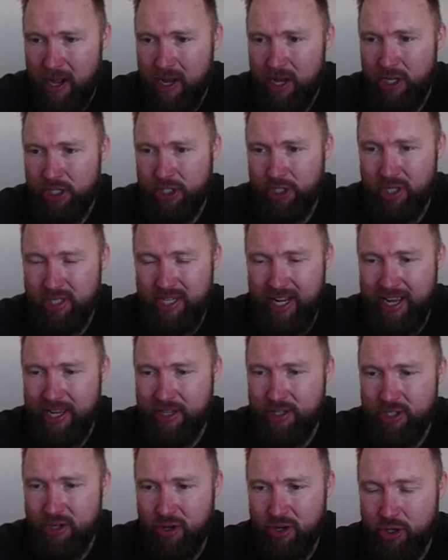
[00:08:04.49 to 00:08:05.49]
So you just
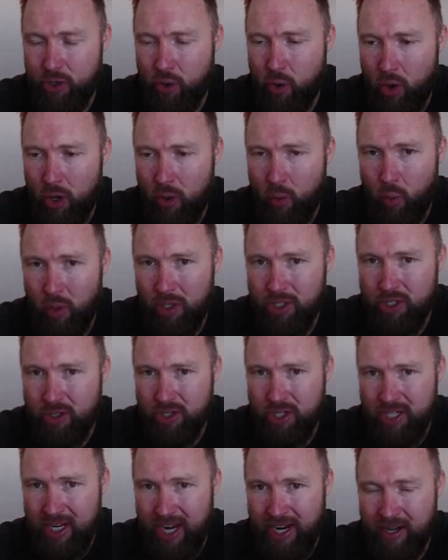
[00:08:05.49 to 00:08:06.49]
insert your, once you're
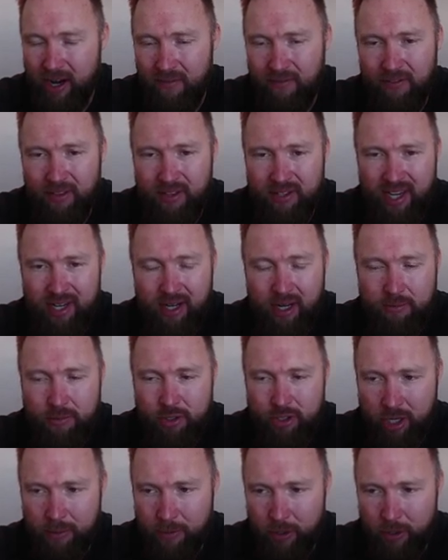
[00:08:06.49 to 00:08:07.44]
signed up for this income stream,